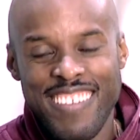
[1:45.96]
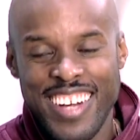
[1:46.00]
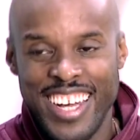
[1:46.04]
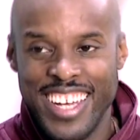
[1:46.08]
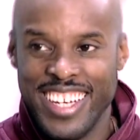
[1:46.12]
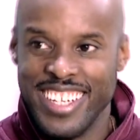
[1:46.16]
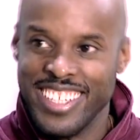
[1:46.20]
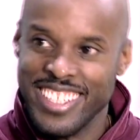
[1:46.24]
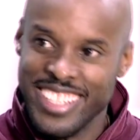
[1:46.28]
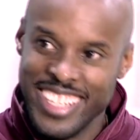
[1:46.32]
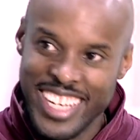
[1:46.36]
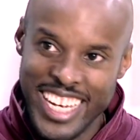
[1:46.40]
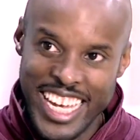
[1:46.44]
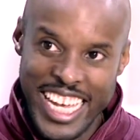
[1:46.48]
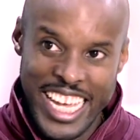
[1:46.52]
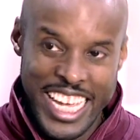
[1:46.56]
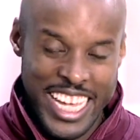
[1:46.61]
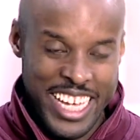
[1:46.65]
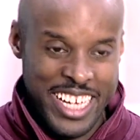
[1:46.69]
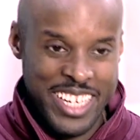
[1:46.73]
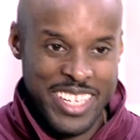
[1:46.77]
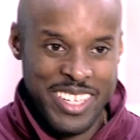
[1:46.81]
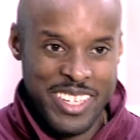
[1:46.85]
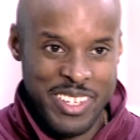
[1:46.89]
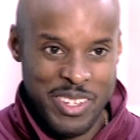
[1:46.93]
And
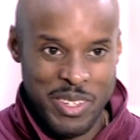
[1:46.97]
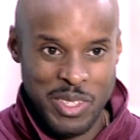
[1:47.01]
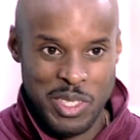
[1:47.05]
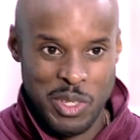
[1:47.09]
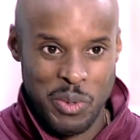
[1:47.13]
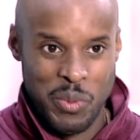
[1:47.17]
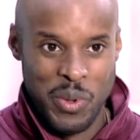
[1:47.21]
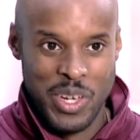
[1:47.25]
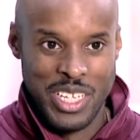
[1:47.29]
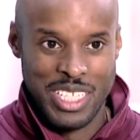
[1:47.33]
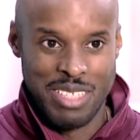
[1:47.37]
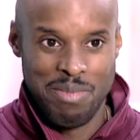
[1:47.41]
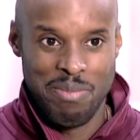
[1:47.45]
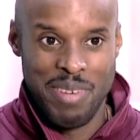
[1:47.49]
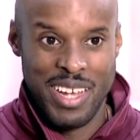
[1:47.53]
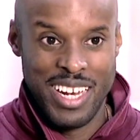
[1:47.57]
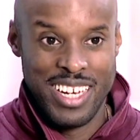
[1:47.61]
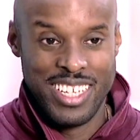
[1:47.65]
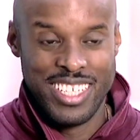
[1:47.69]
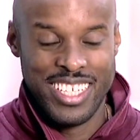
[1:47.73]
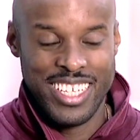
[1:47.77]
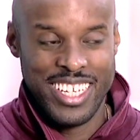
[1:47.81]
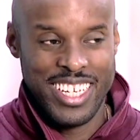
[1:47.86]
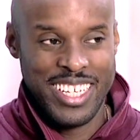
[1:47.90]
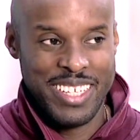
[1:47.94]
Ian, who was the works
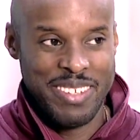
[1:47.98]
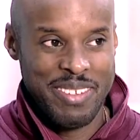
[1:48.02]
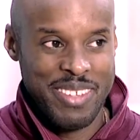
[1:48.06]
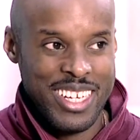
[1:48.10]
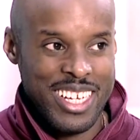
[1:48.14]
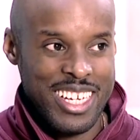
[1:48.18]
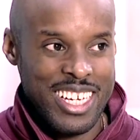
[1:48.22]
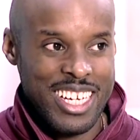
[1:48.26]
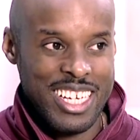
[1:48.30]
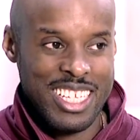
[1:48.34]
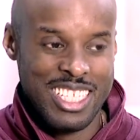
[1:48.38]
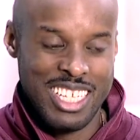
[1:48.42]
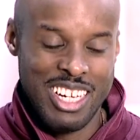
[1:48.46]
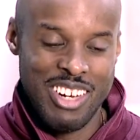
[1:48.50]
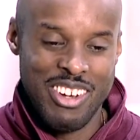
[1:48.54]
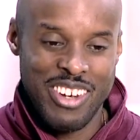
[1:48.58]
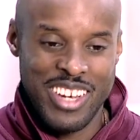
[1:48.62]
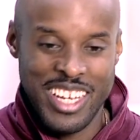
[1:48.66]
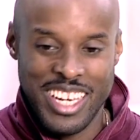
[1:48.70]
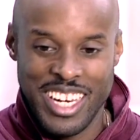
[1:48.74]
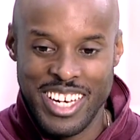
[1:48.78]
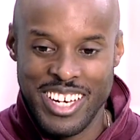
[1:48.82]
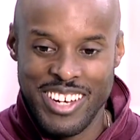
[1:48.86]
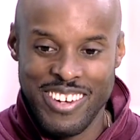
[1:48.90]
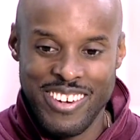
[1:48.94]
manager, he was
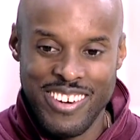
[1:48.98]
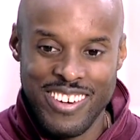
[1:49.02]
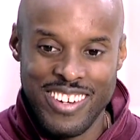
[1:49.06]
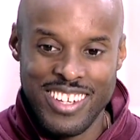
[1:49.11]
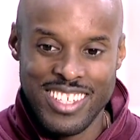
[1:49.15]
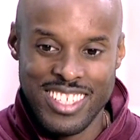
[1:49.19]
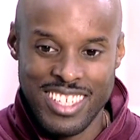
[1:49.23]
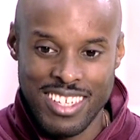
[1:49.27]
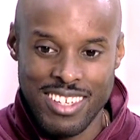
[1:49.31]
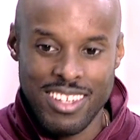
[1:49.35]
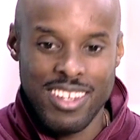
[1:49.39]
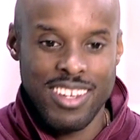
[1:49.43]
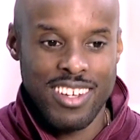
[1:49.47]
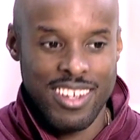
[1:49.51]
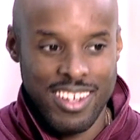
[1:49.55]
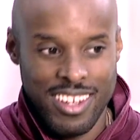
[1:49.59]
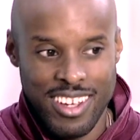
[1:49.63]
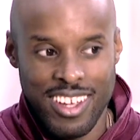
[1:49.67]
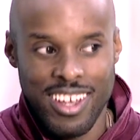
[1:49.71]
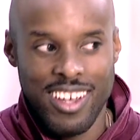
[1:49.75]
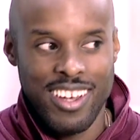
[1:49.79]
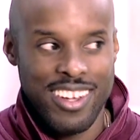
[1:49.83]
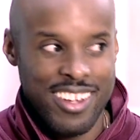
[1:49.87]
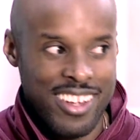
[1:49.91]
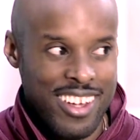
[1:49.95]
looking at it all and said,
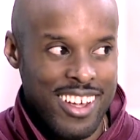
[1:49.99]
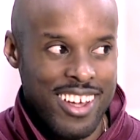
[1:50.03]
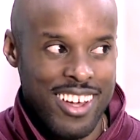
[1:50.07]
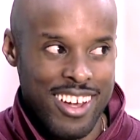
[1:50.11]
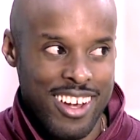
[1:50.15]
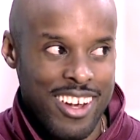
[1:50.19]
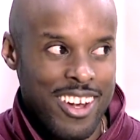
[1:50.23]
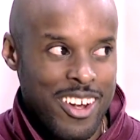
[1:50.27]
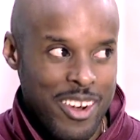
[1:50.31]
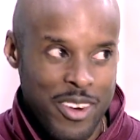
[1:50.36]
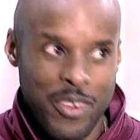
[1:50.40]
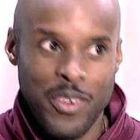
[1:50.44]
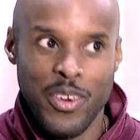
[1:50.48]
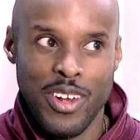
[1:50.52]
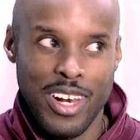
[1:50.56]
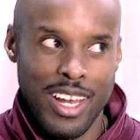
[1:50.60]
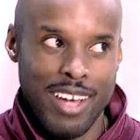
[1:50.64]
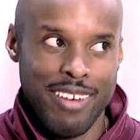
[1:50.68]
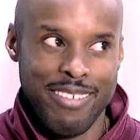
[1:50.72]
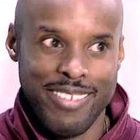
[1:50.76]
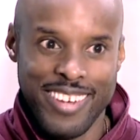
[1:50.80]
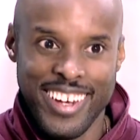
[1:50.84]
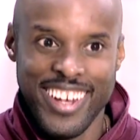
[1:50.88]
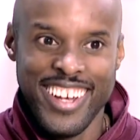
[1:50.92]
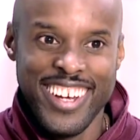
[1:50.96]
yeah, yeah, we'll
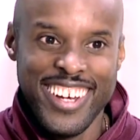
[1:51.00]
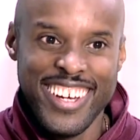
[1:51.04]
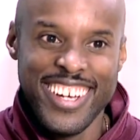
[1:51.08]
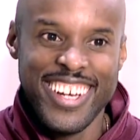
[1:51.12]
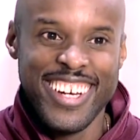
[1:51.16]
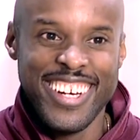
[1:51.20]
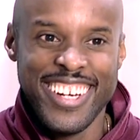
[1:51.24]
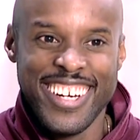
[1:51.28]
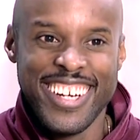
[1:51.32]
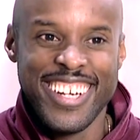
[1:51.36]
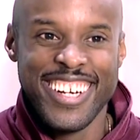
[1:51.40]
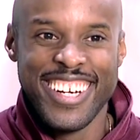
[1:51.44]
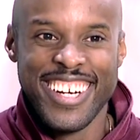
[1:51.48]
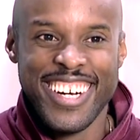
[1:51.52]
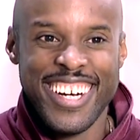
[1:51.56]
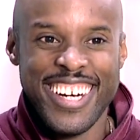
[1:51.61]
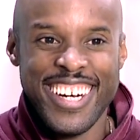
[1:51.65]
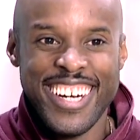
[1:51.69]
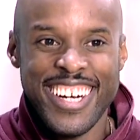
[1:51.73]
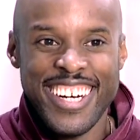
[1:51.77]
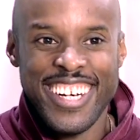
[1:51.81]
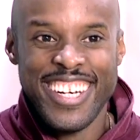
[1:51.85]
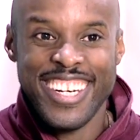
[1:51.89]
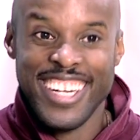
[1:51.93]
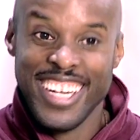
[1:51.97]
have you.
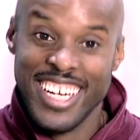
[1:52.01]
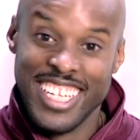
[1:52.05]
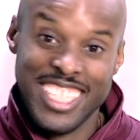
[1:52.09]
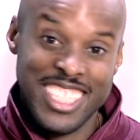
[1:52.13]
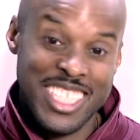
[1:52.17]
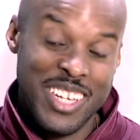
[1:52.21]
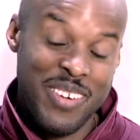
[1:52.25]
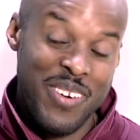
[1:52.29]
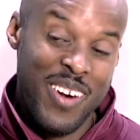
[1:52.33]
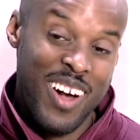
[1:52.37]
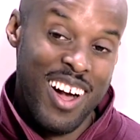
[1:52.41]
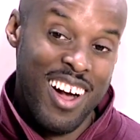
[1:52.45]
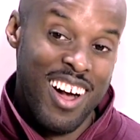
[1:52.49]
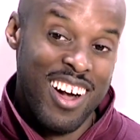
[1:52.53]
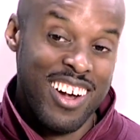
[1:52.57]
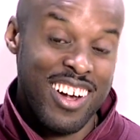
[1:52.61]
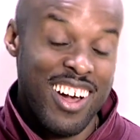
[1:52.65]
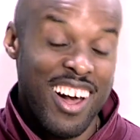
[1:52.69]
And so I